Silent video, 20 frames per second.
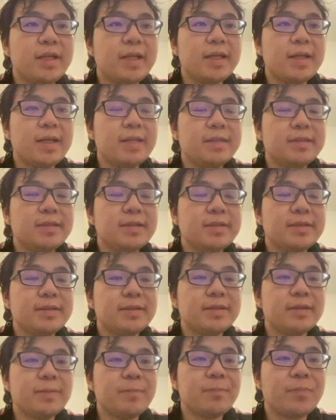Yeah, let's
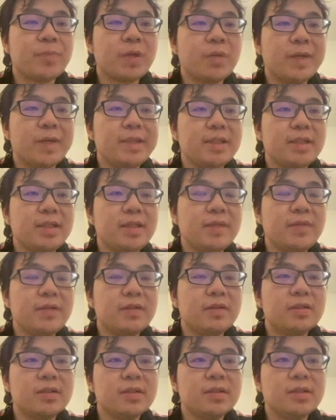just wait and have a
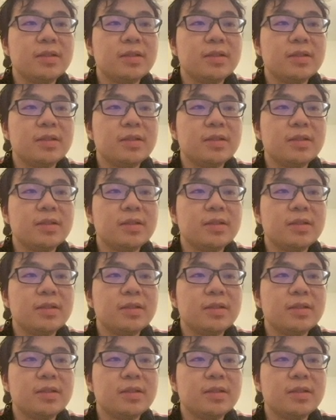look.